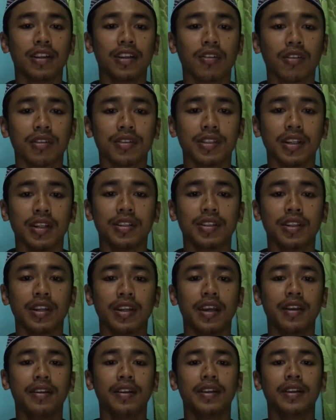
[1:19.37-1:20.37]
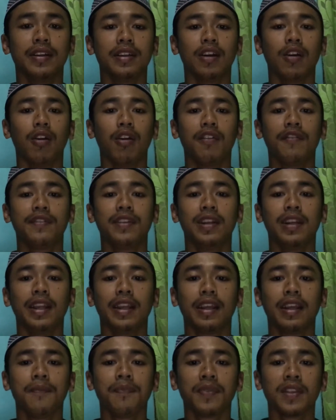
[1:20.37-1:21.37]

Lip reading: cross-section area of the lake.